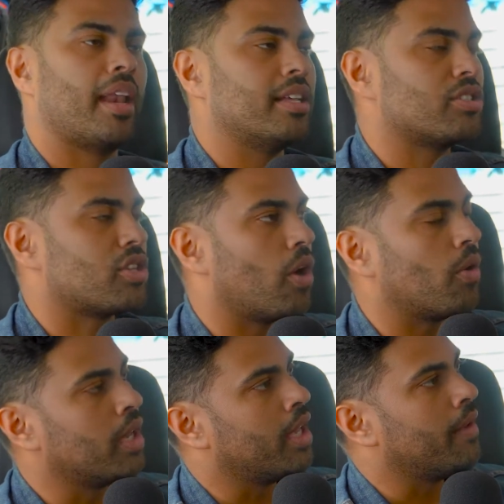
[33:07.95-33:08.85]
And so,
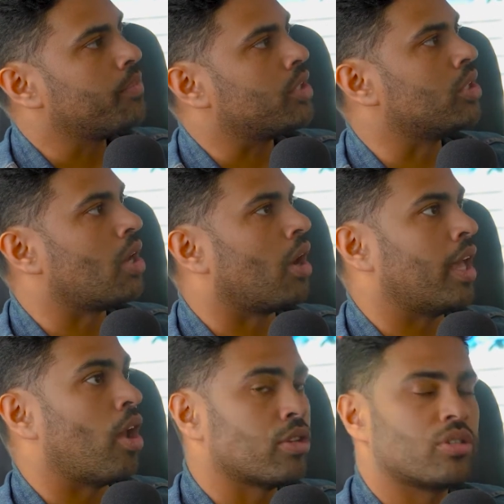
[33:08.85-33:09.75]

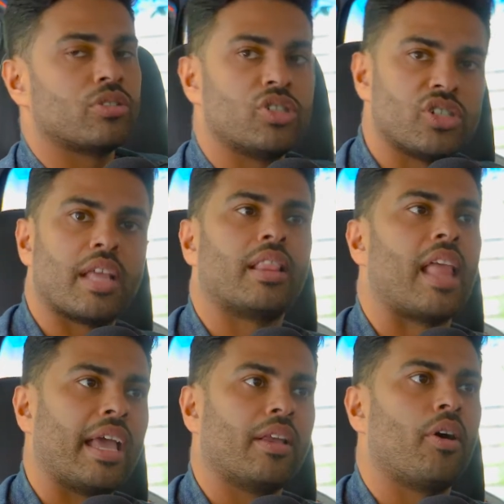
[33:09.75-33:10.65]
and also to shed light